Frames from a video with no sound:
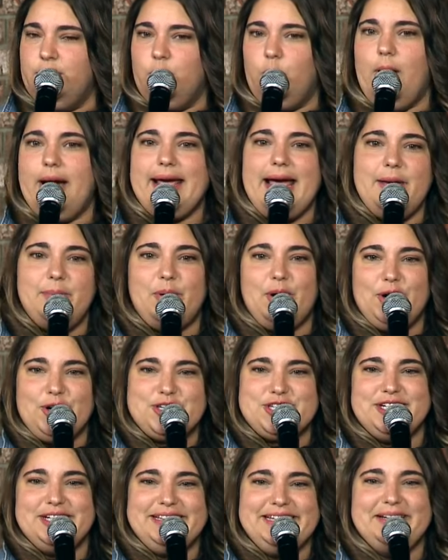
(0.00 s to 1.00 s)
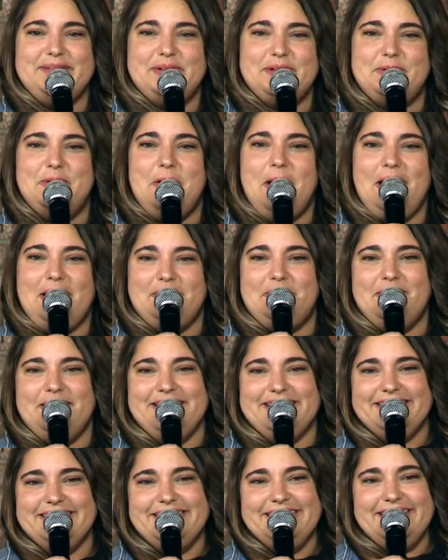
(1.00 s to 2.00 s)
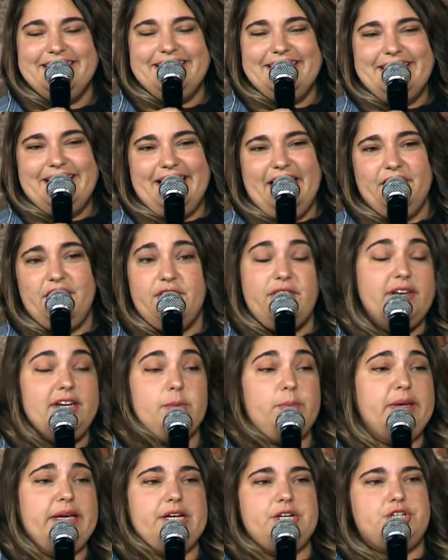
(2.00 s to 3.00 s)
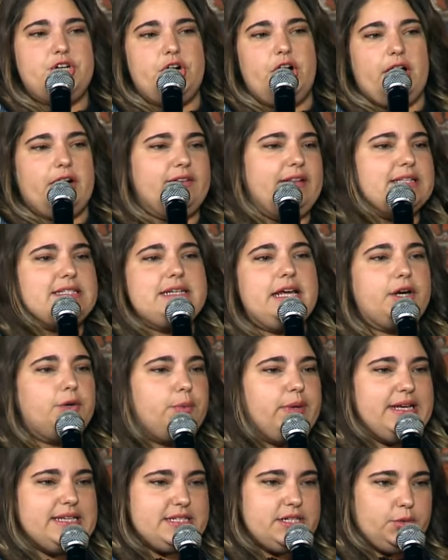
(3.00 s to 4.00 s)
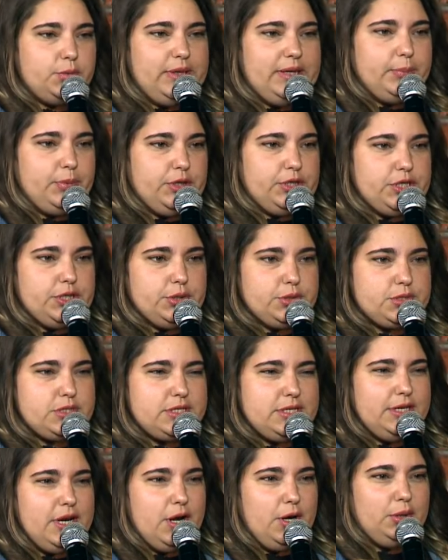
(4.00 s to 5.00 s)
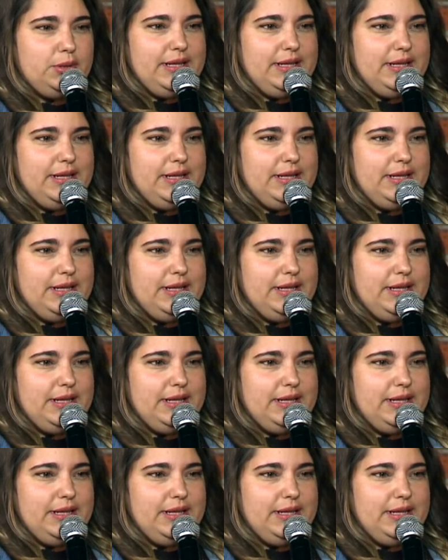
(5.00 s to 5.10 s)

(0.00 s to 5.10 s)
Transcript: why I personally would want one other than to be a jerk. That's not a reason to reproduce, you know?